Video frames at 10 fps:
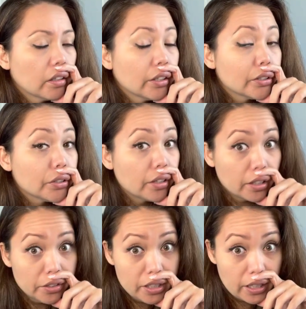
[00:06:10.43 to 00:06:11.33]
So
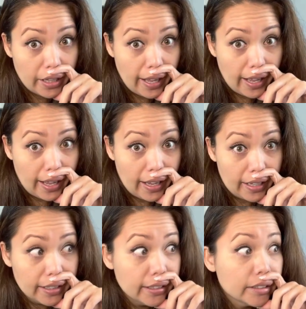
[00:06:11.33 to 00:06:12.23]
there's
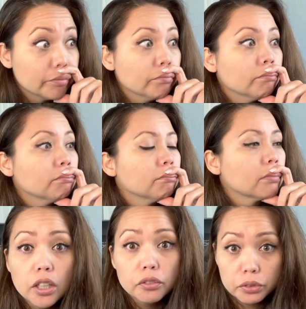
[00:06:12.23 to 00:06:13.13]
that.
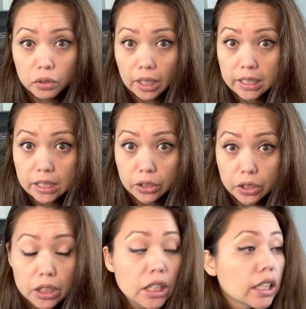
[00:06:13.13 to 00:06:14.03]
Fuel, I did
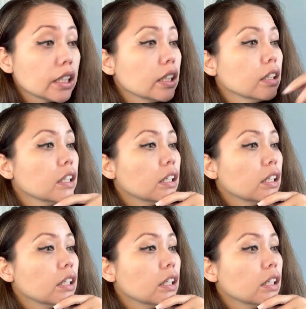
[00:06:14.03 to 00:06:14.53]
good,